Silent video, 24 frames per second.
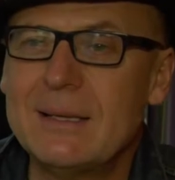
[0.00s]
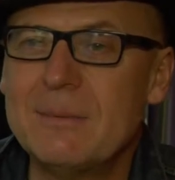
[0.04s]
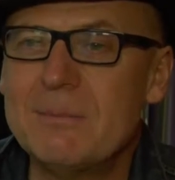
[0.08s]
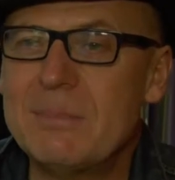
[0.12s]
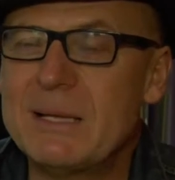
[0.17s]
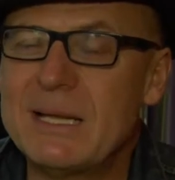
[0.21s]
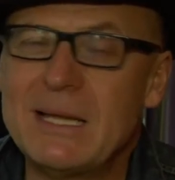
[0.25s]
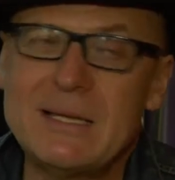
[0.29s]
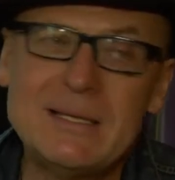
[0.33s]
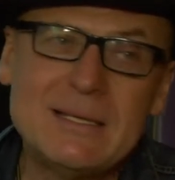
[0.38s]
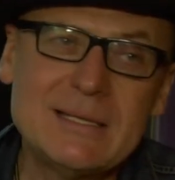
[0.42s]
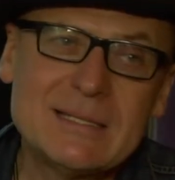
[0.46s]

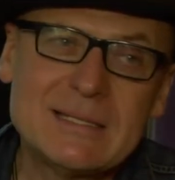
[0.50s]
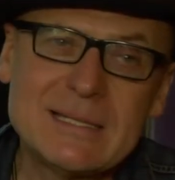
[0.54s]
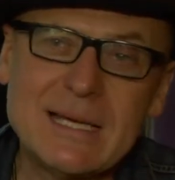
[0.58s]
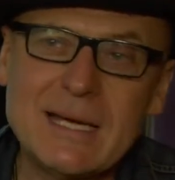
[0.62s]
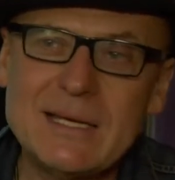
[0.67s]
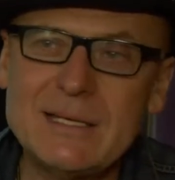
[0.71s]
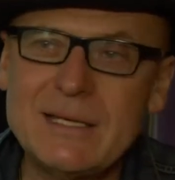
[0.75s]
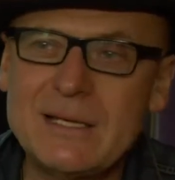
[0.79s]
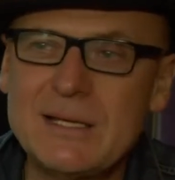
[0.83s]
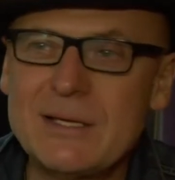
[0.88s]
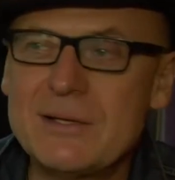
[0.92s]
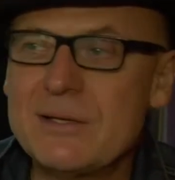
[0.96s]
but I
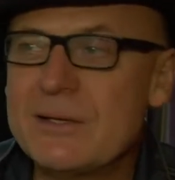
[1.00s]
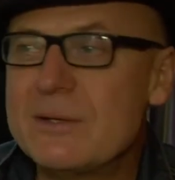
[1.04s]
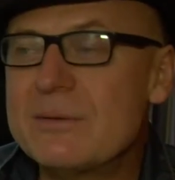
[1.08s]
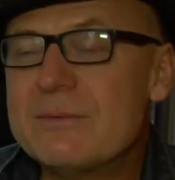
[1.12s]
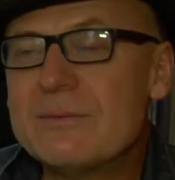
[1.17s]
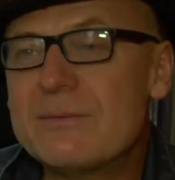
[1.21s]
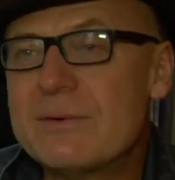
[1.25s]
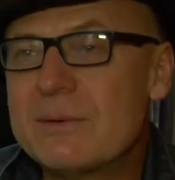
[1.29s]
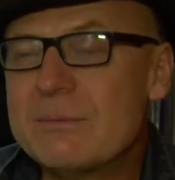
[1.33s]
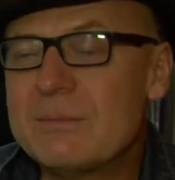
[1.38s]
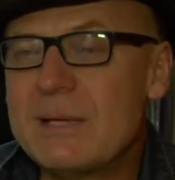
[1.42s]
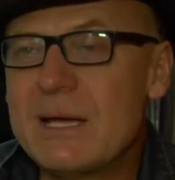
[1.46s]
decided, you know,
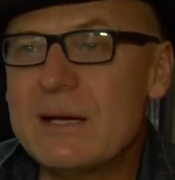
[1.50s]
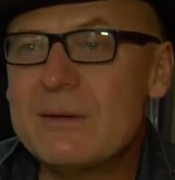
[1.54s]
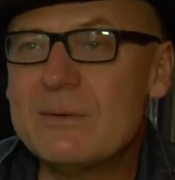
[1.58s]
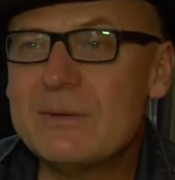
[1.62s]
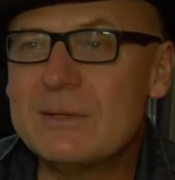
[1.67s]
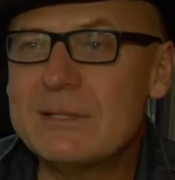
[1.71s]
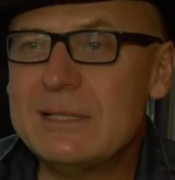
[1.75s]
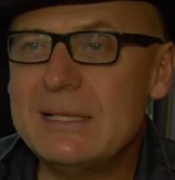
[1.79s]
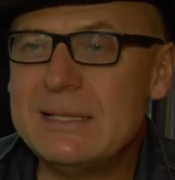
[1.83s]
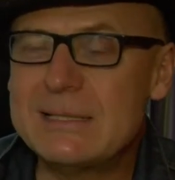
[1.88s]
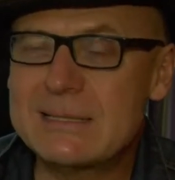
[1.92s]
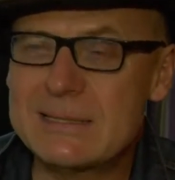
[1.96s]
from now
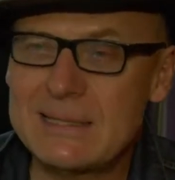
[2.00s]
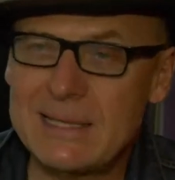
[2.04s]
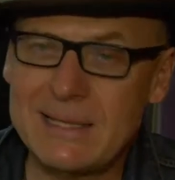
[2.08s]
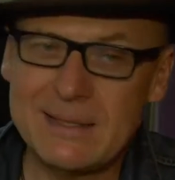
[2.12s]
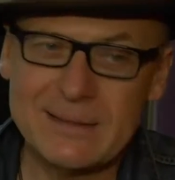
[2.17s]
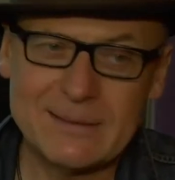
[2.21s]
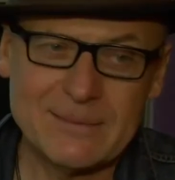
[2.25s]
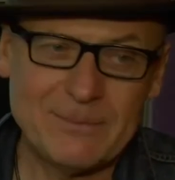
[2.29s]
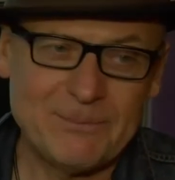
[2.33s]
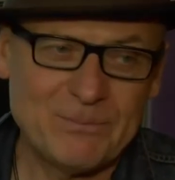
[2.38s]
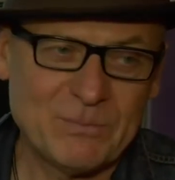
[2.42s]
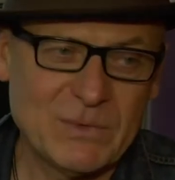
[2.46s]
on, it's
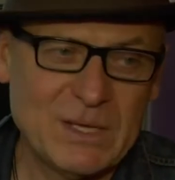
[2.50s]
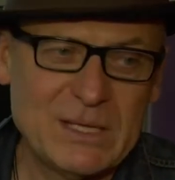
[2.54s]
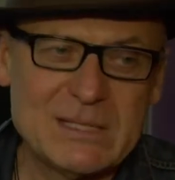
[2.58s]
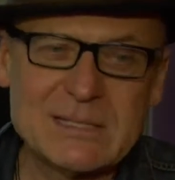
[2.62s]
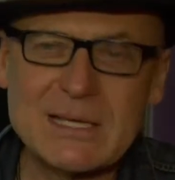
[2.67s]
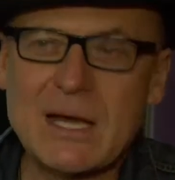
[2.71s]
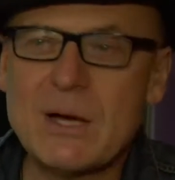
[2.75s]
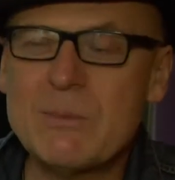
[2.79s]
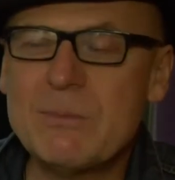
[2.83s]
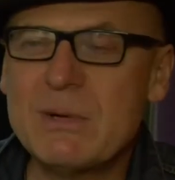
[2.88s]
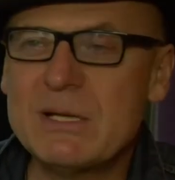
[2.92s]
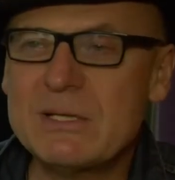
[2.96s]
like it's
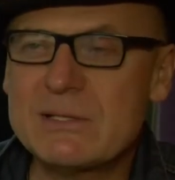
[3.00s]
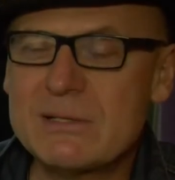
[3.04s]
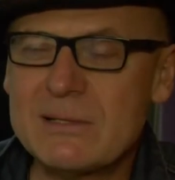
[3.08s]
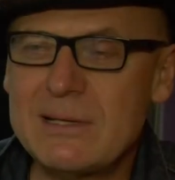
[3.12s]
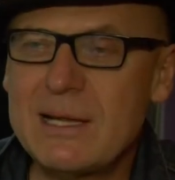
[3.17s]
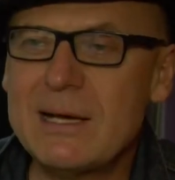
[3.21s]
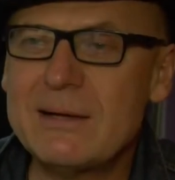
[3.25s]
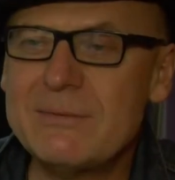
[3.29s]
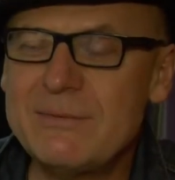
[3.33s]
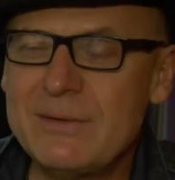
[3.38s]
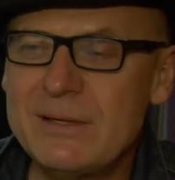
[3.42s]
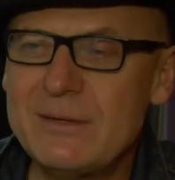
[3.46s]
how much
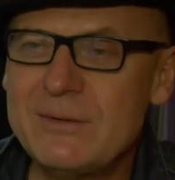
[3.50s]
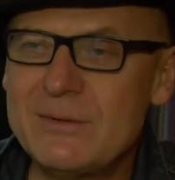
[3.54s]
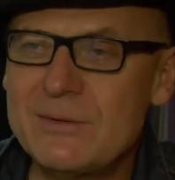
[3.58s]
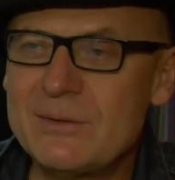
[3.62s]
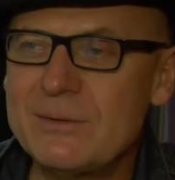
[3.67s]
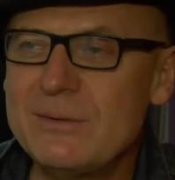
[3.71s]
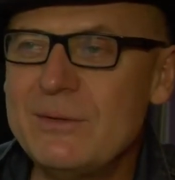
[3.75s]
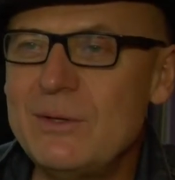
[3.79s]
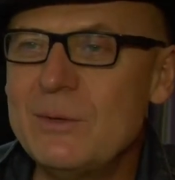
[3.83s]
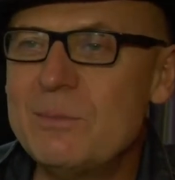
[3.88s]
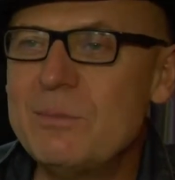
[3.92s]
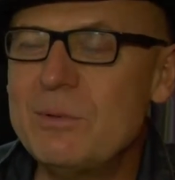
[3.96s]
love into,
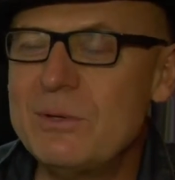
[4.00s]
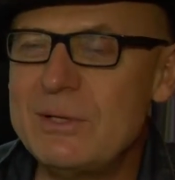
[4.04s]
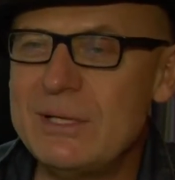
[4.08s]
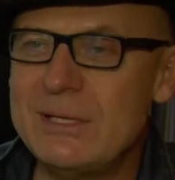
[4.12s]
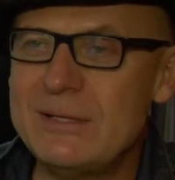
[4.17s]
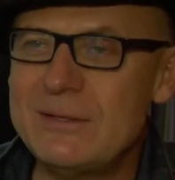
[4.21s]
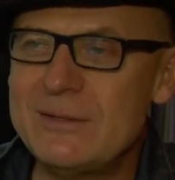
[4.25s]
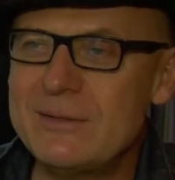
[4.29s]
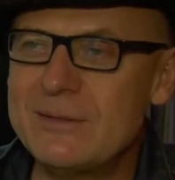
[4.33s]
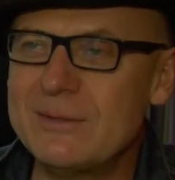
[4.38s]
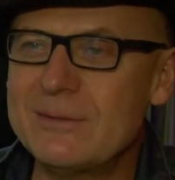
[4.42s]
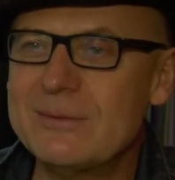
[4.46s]
you put
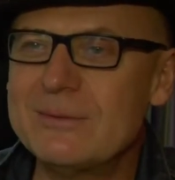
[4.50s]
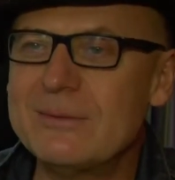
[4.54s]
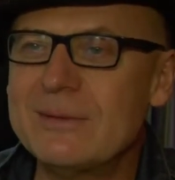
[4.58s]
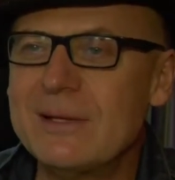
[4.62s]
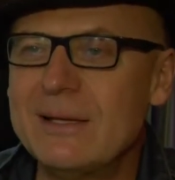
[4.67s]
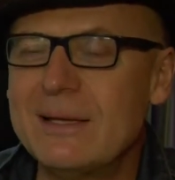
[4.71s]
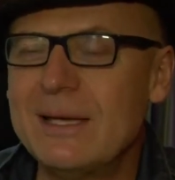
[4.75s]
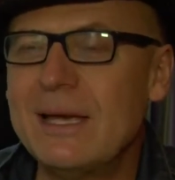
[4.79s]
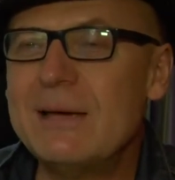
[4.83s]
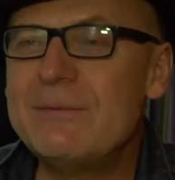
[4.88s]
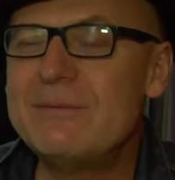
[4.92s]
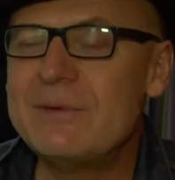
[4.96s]
into
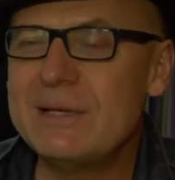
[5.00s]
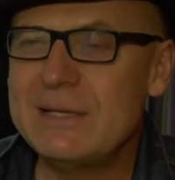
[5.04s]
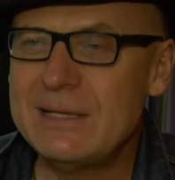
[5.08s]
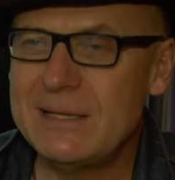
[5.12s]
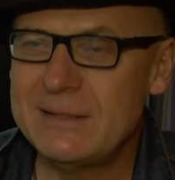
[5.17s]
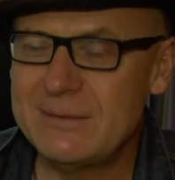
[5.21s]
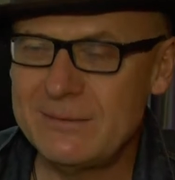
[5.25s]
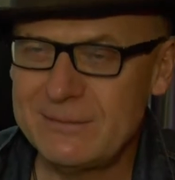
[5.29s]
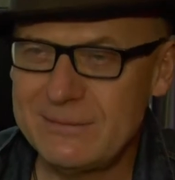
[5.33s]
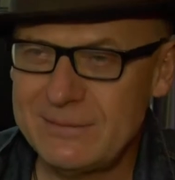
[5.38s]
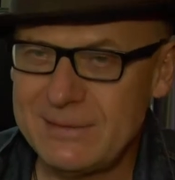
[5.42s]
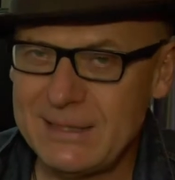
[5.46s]
every
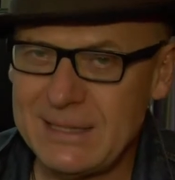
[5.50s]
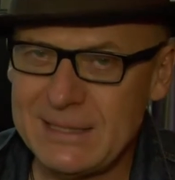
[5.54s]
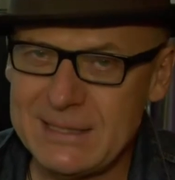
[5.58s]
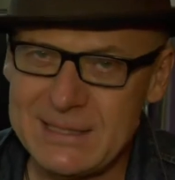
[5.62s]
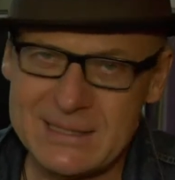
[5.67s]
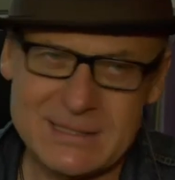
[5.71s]
little thing.